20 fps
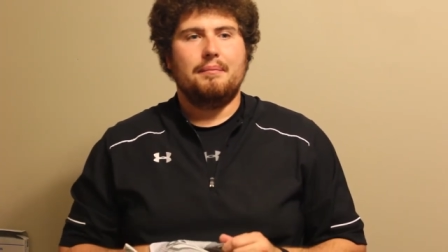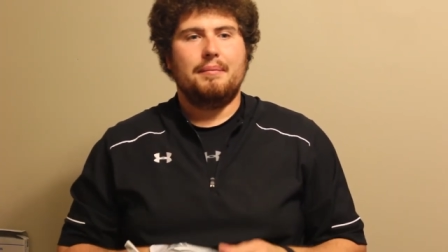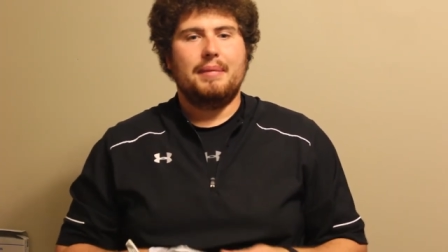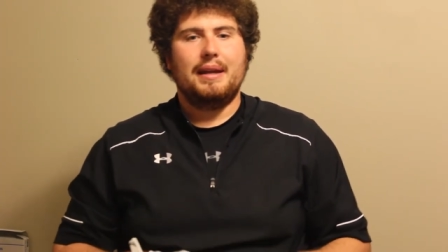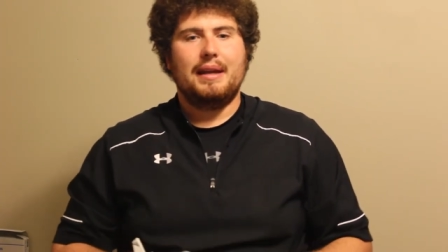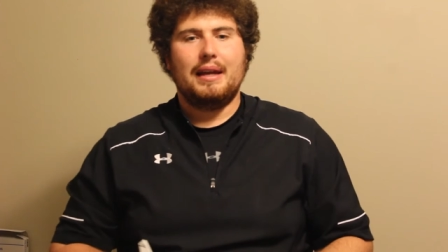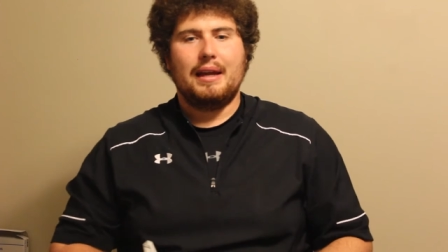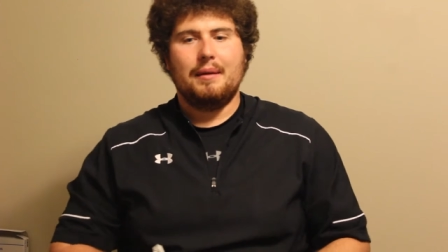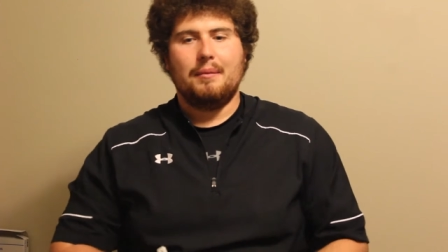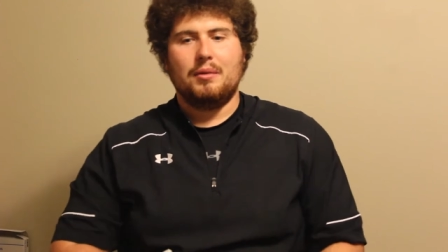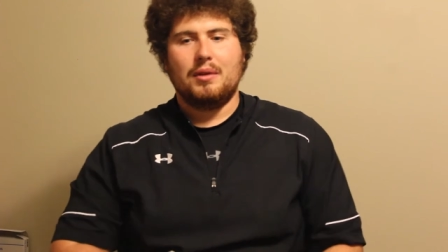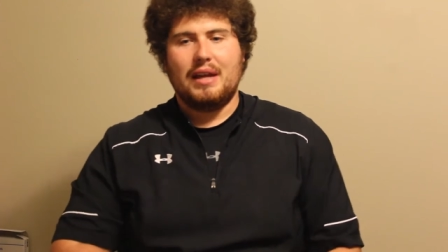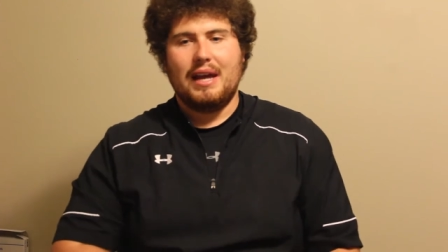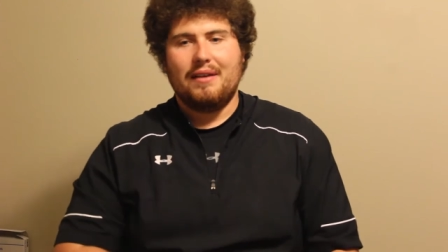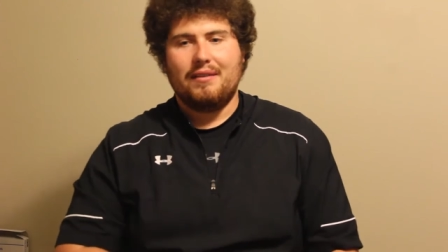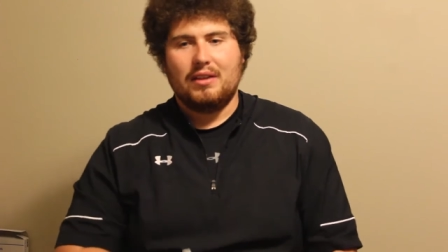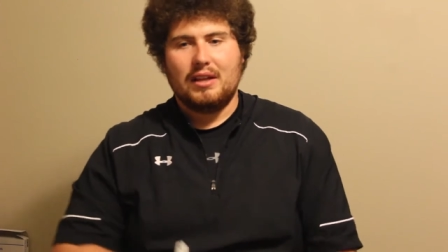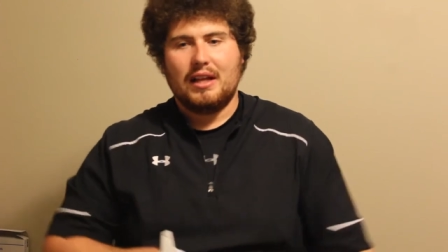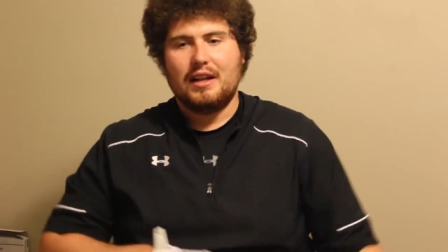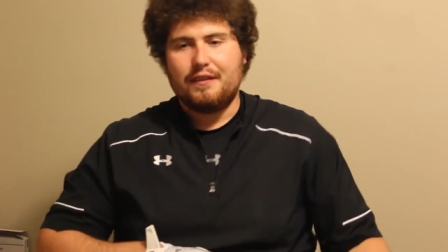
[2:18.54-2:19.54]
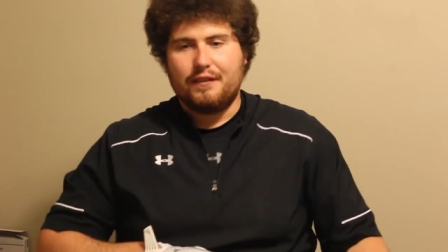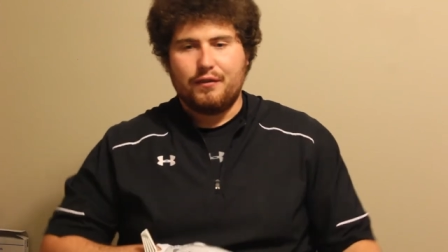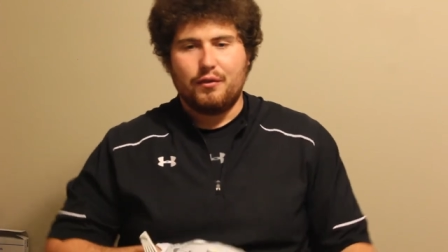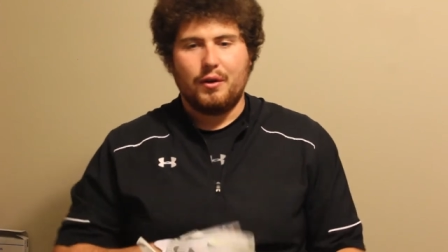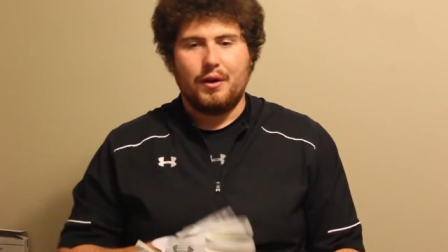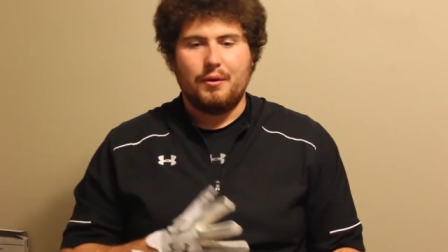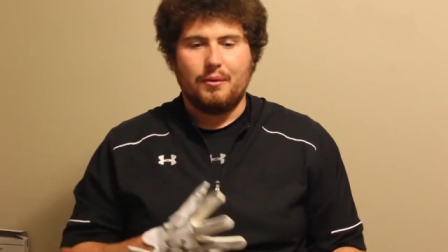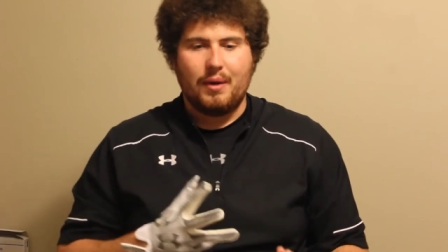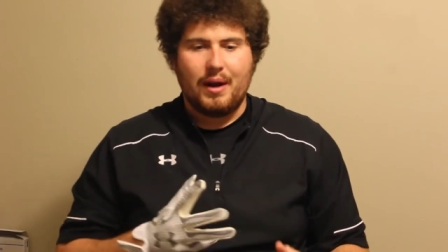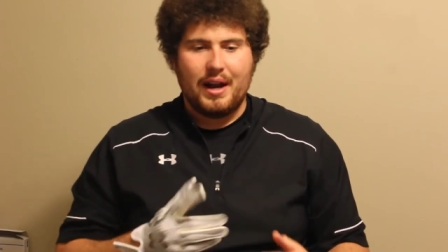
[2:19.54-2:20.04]
being able to have a lot of
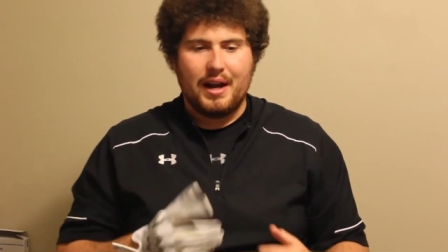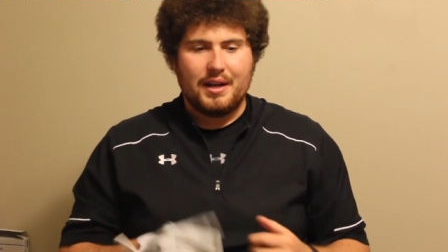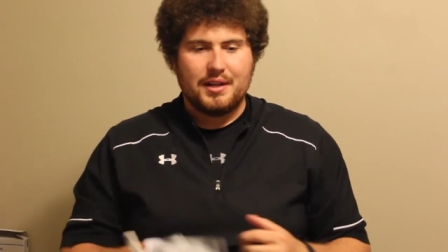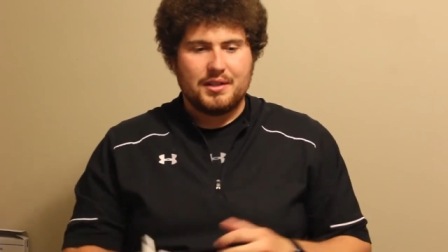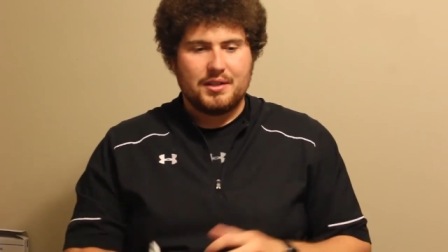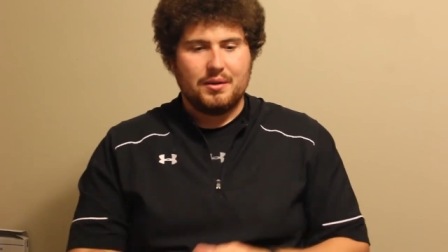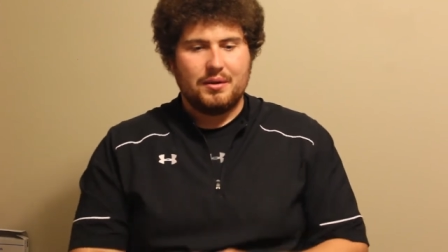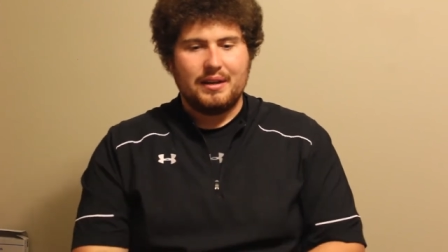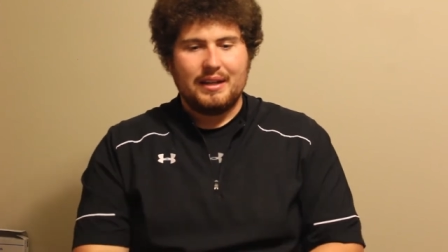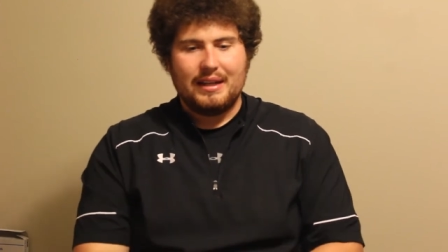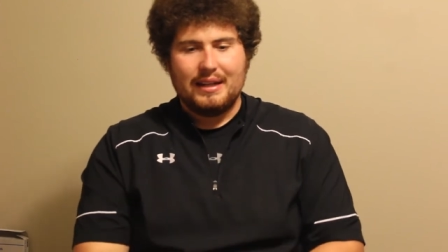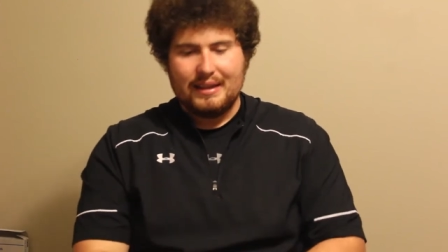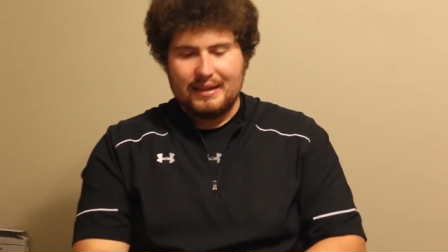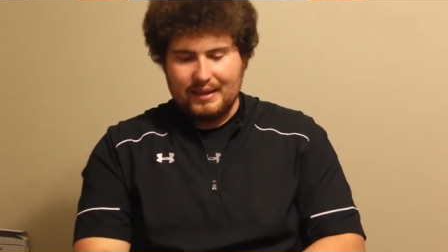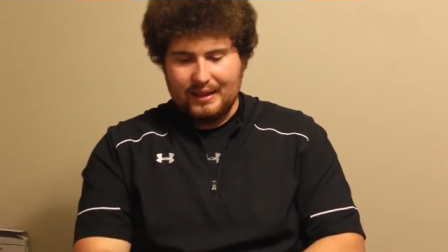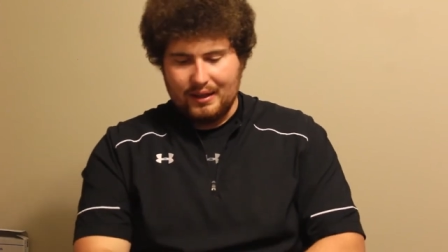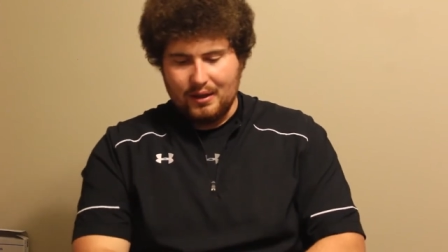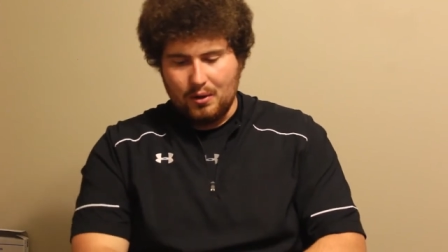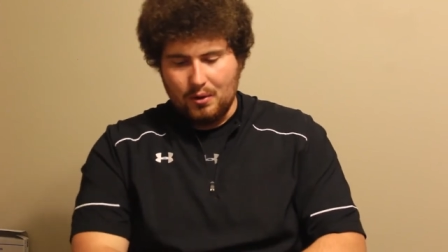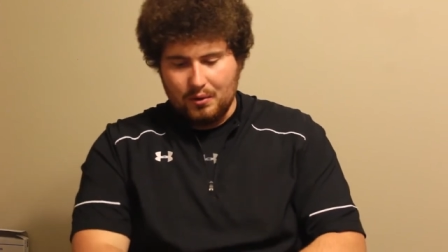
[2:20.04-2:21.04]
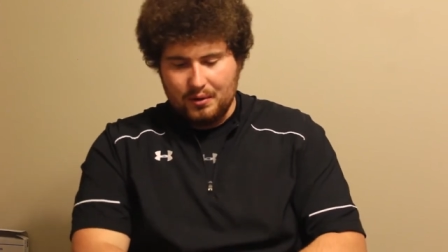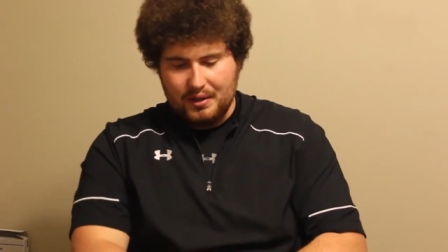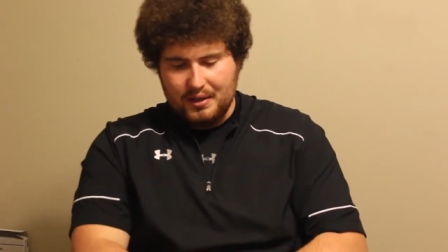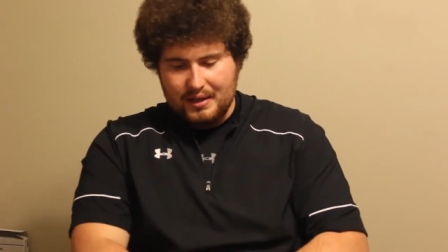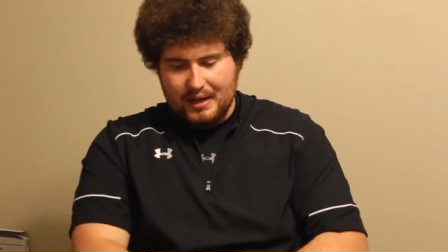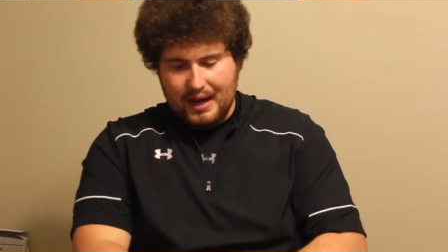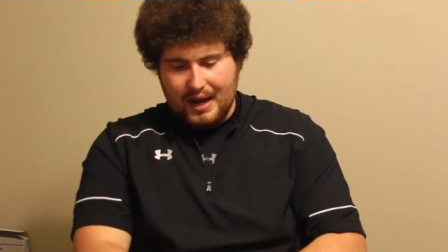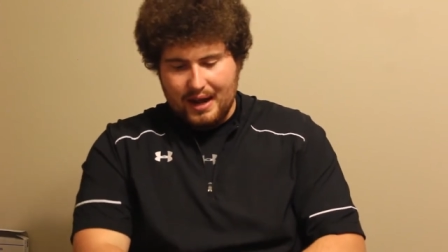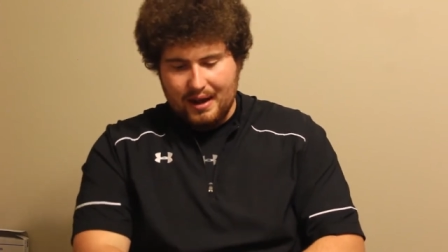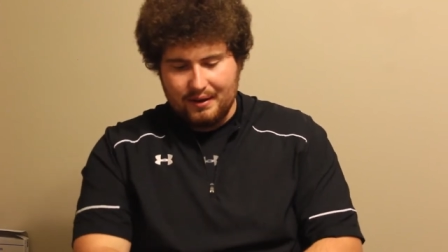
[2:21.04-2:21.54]
free range. You don't need anything holding you
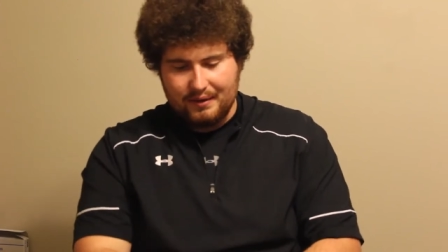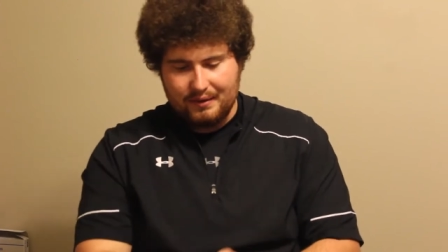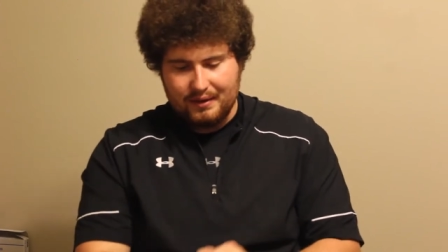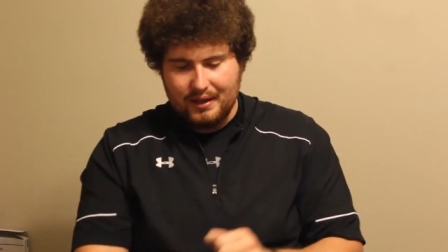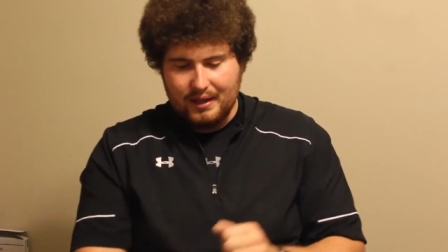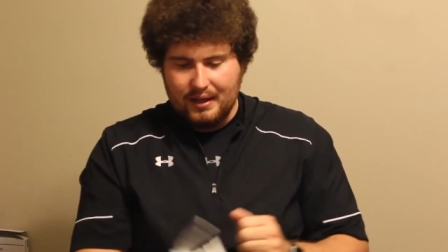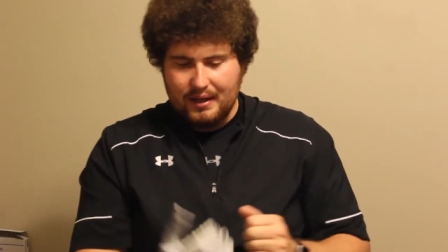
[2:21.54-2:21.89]
down.